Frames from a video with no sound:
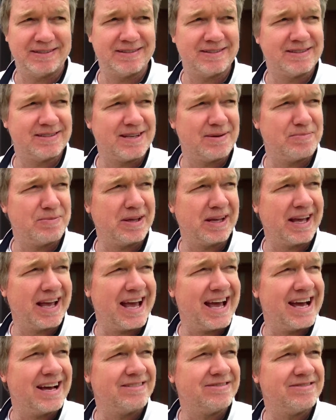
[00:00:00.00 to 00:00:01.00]
something
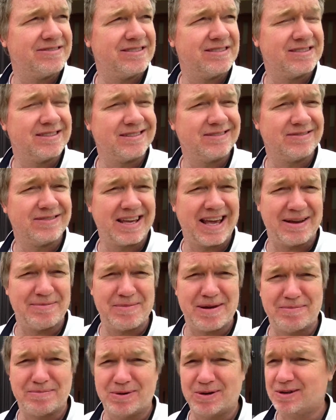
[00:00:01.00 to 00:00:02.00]
F. Can't
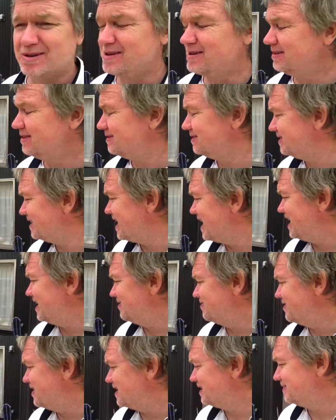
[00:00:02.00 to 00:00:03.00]
remember.
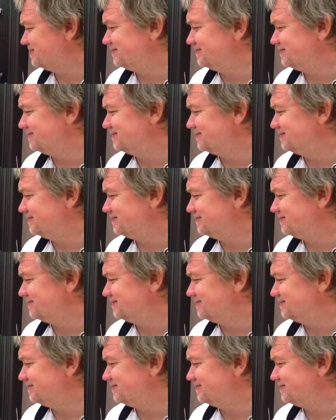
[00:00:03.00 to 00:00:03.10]
Anyway.